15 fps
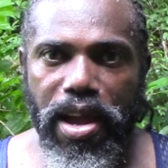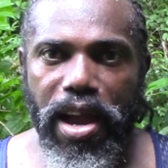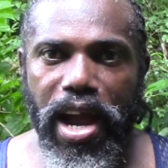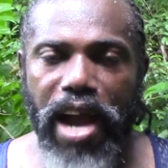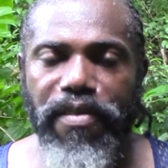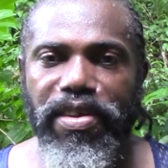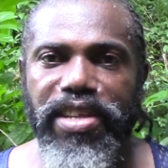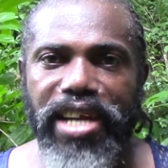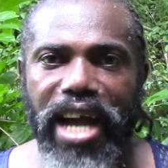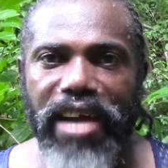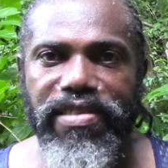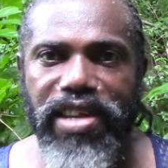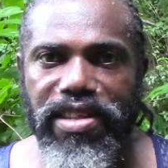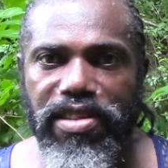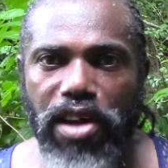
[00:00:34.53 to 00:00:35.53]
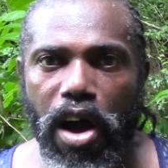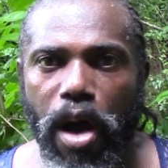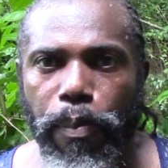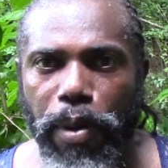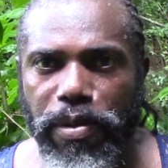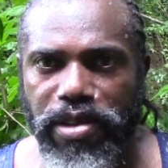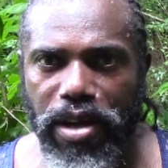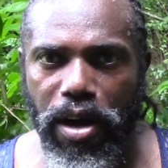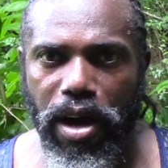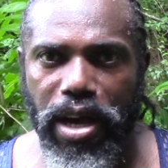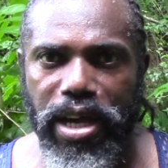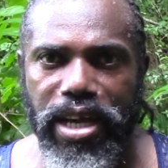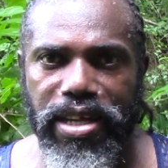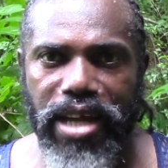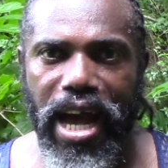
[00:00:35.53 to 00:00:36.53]
everything has its oppo
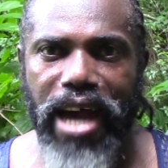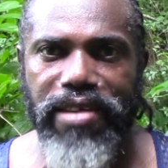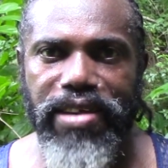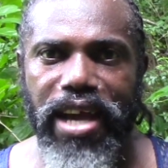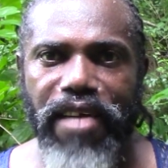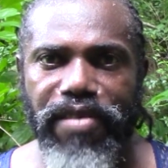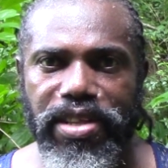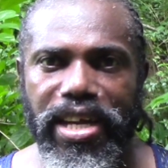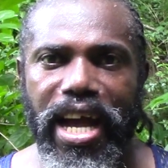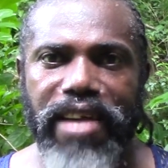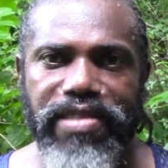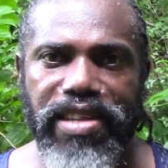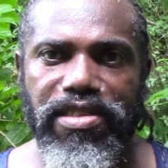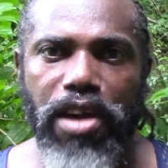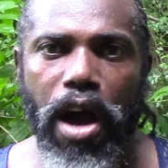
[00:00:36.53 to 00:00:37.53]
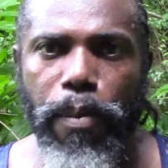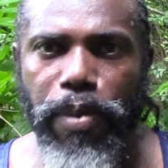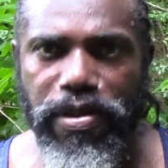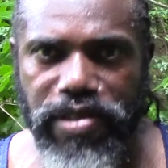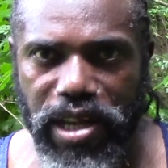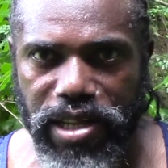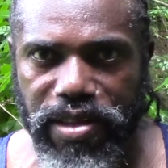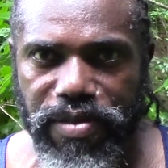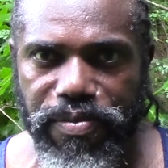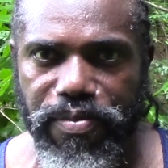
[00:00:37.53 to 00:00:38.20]
it has, everything has its opposite.